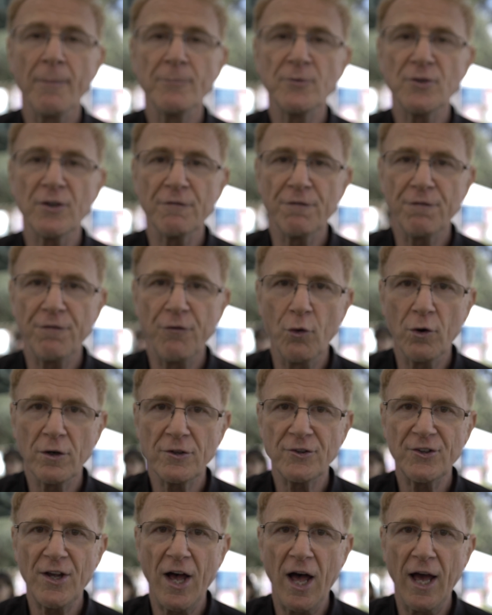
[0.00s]
comes in
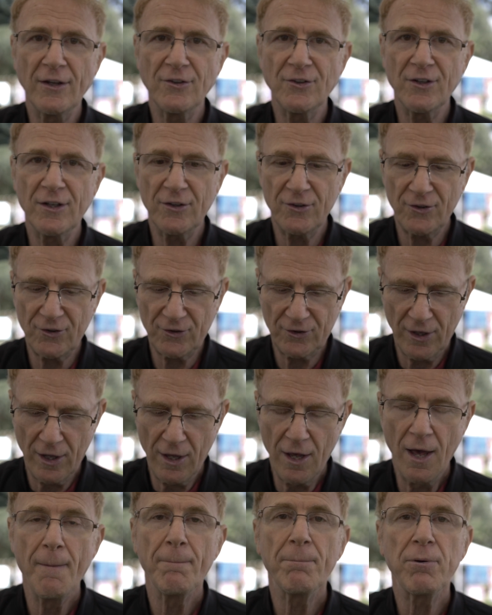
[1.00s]
4 sizes,
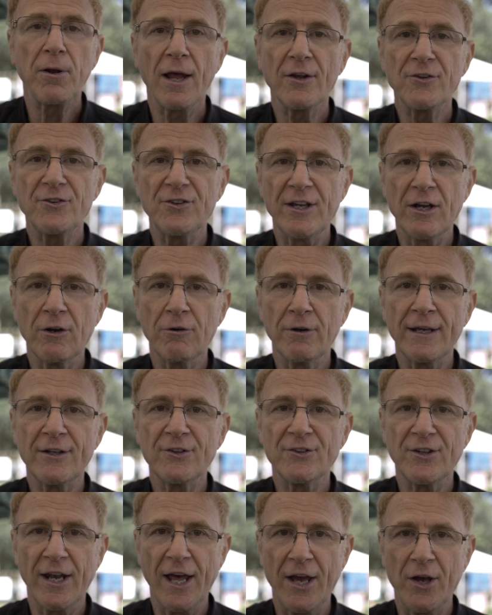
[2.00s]
plus
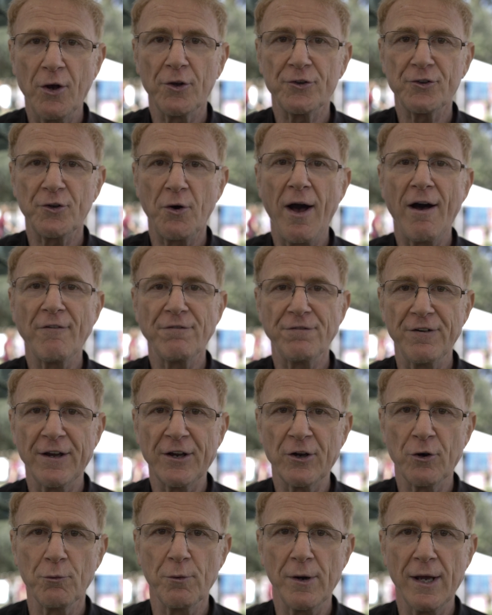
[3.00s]
earrings, and I also have
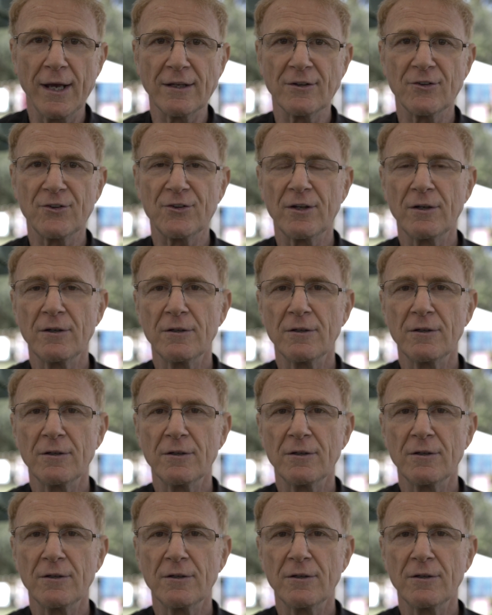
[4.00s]
finger rings.